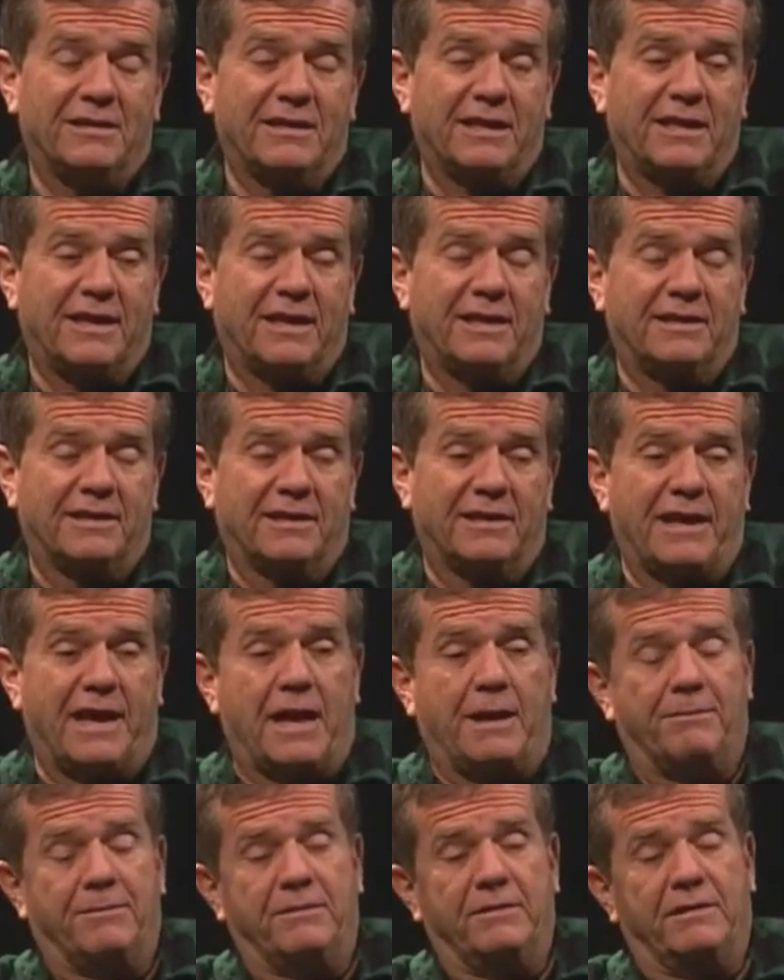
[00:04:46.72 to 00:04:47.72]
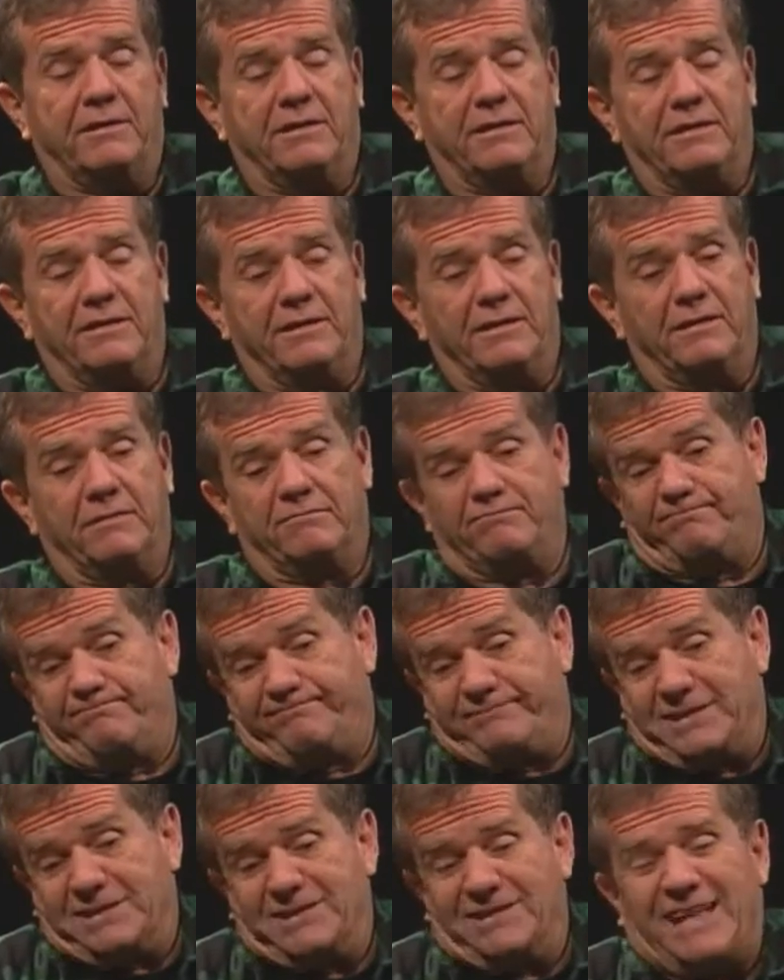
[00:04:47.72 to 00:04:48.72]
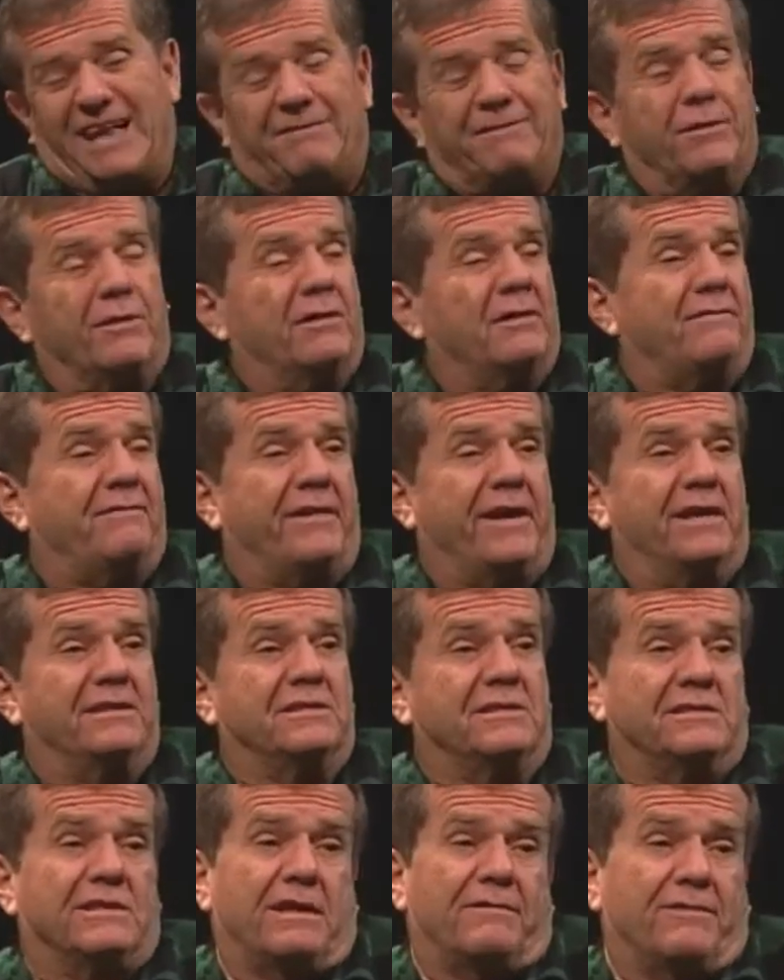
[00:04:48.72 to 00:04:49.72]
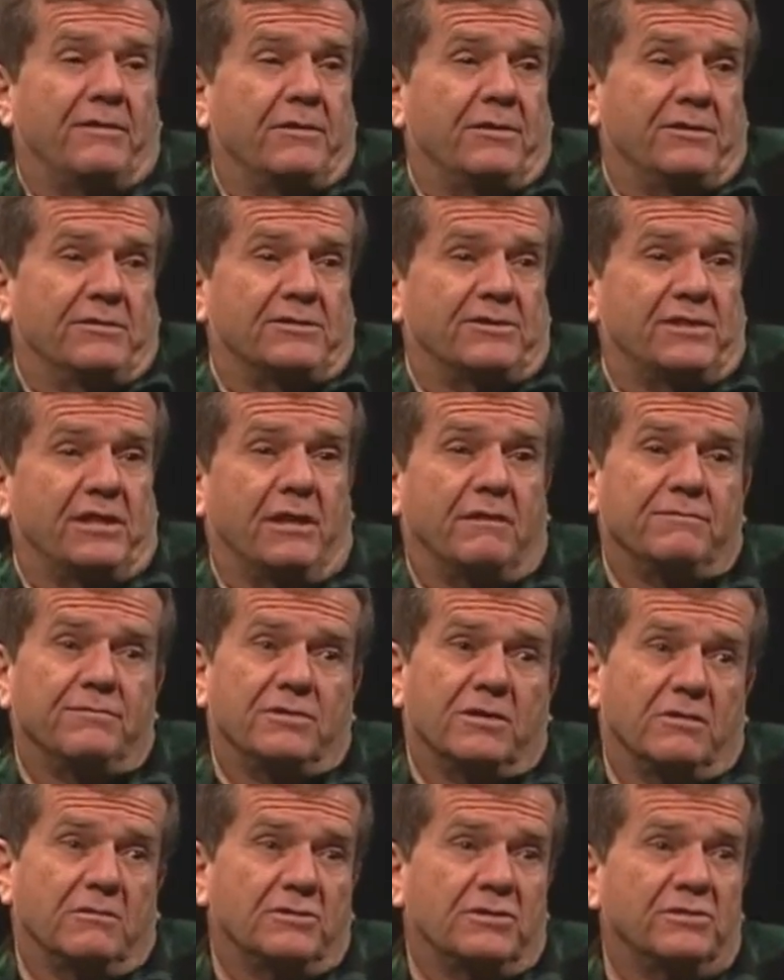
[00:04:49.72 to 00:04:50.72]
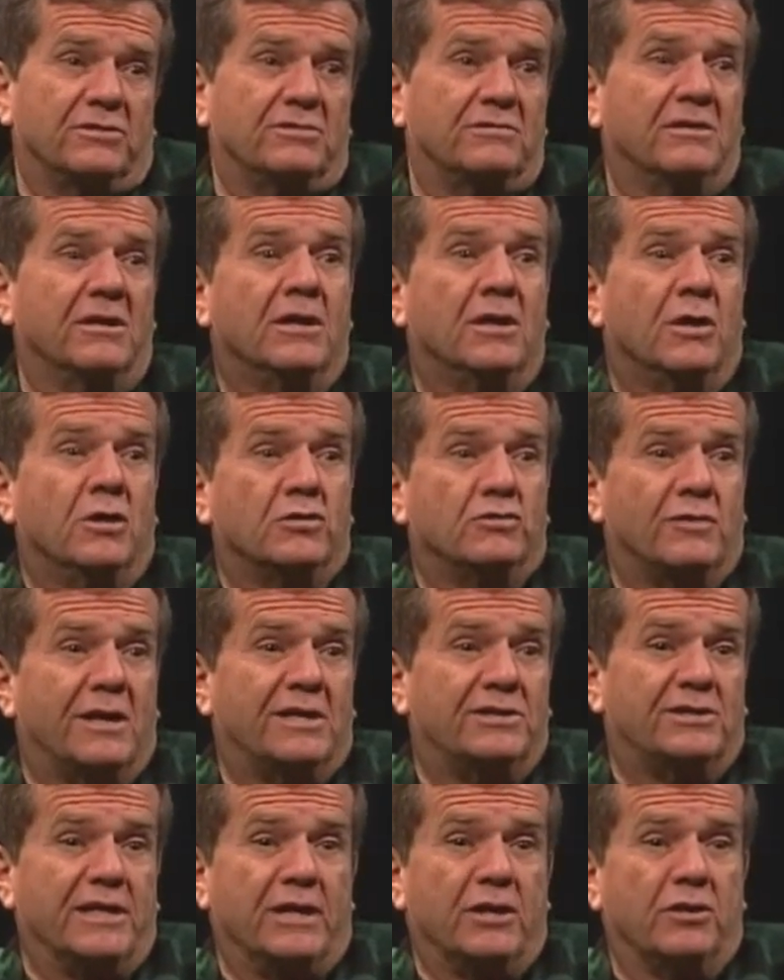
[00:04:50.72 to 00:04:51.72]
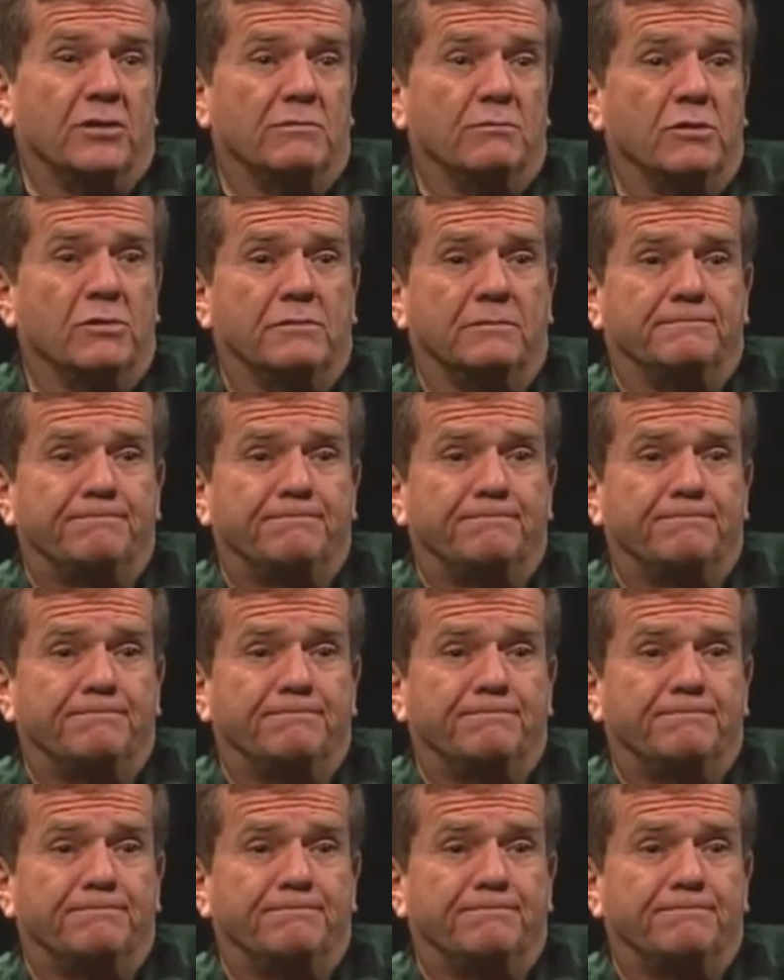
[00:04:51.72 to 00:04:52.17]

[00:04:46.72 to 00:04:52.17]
it, it can happen, and uh, it's not fair to the fans. It's not fair to yourself. So just try to stay in a good mood.